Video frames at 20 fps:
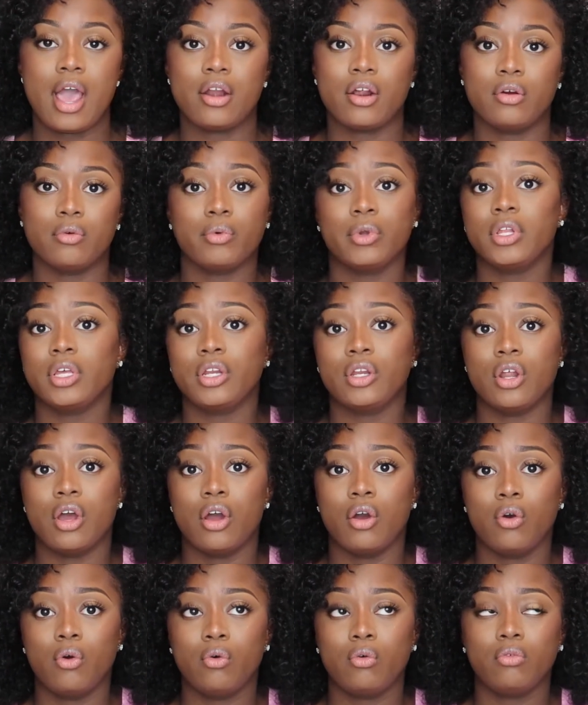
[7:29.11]
I don't really
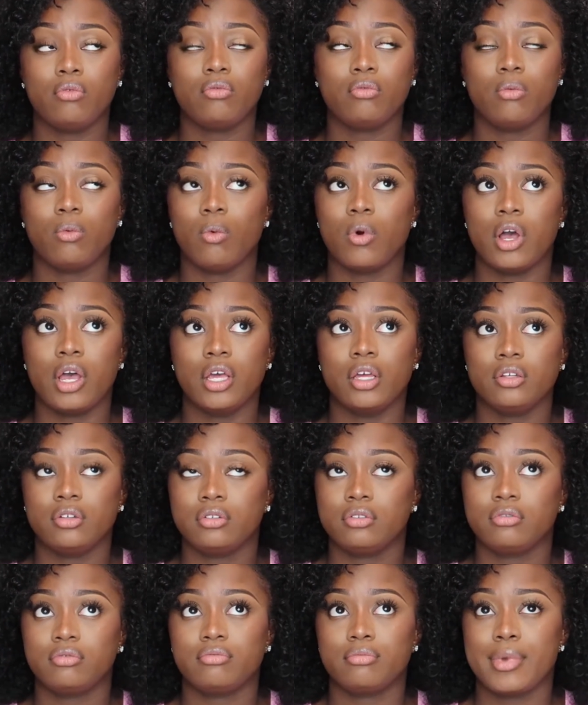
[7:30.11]
know what
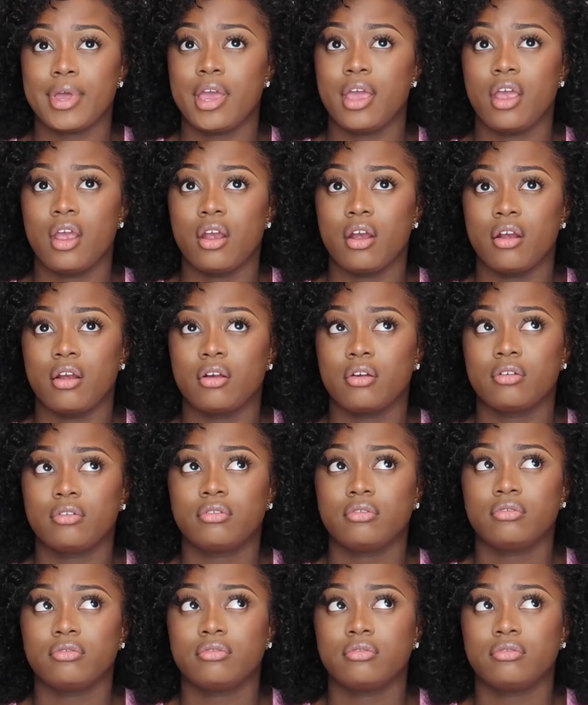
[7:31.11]
my hair